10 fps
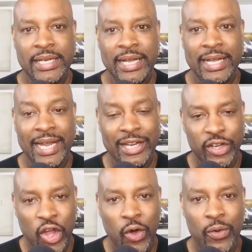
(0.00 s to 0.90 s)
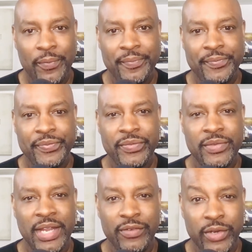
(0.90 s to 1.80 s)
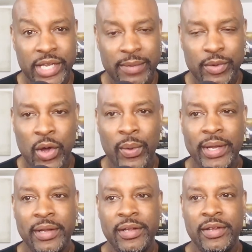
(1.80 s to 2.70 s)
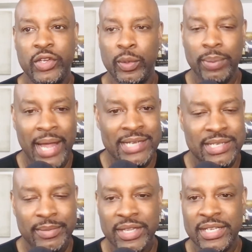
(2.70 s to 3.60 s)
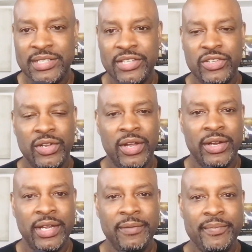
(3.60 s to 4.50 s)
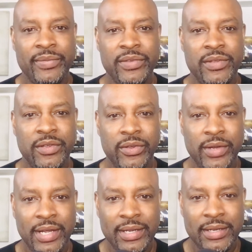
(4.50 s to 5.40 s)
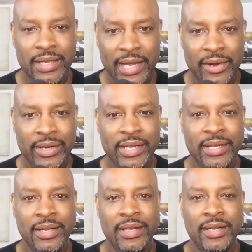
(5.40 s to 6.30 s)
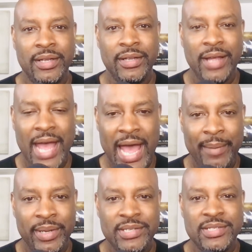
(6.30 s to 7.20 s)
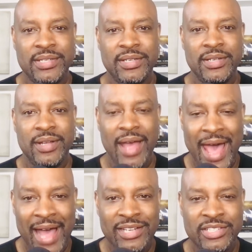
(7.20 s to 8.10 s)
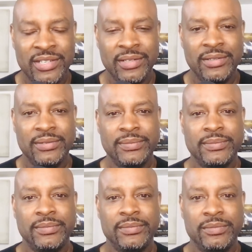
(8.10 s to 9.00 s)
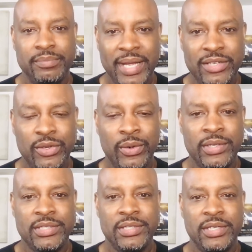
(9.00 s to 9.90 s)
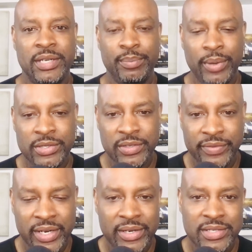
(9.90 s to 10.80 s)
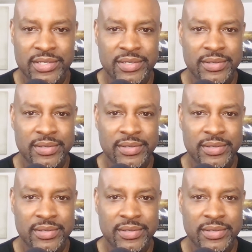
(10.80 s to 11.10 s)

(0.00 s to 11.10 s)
And I know that if you keep going, you apply some of the things that you're learning, you get clarity, habits, action, mentors, and perseverance,